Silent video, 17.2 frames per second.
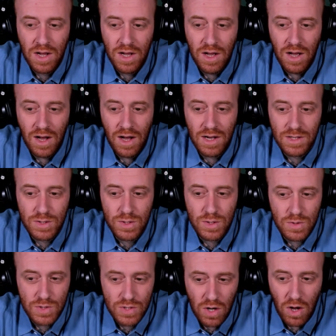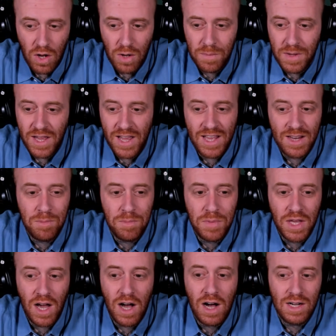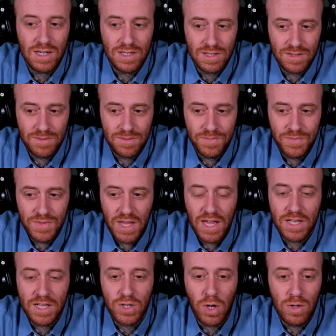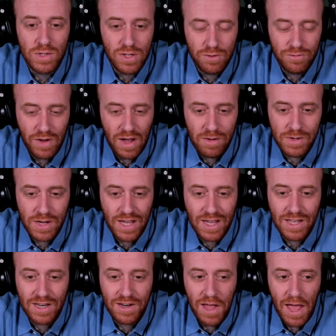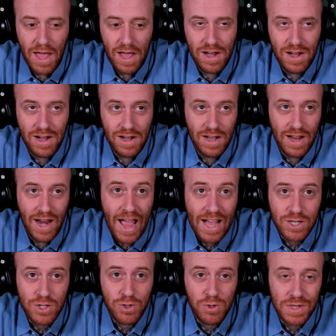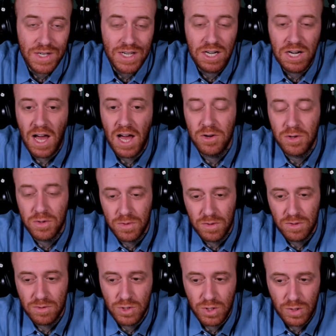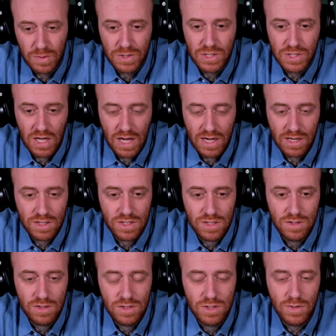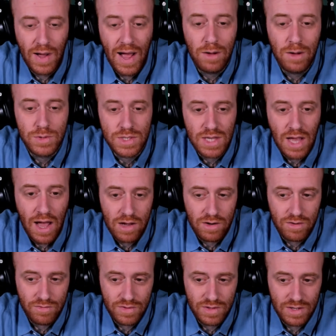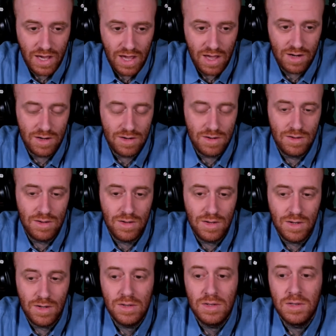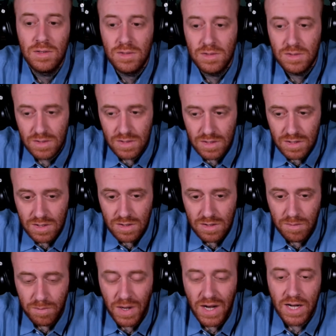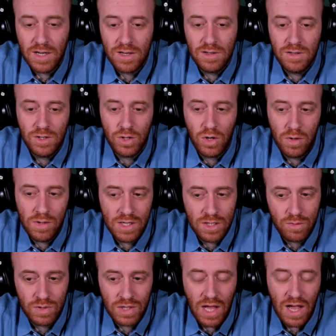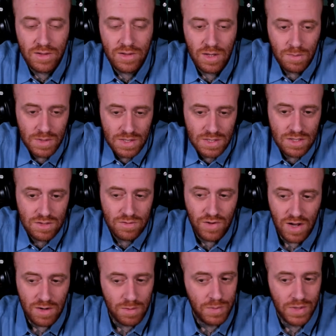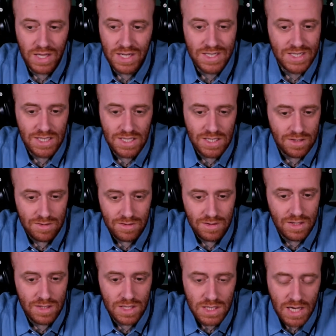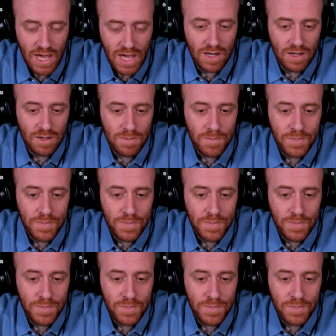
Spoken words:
to Psalm and beyond. It's also found in extra canonical Jewish texts, so outside of the canon. But you don't need to rely on them because it's found plenty in the canon.